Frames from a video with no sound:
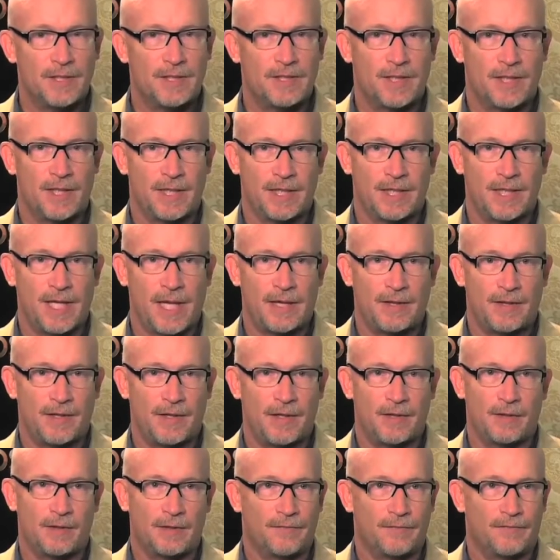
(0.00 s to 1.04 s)
is sitting in that
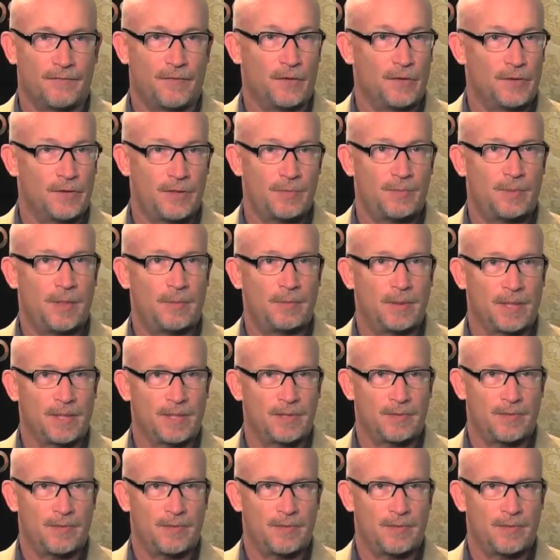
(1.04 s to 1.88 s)
theater, the first public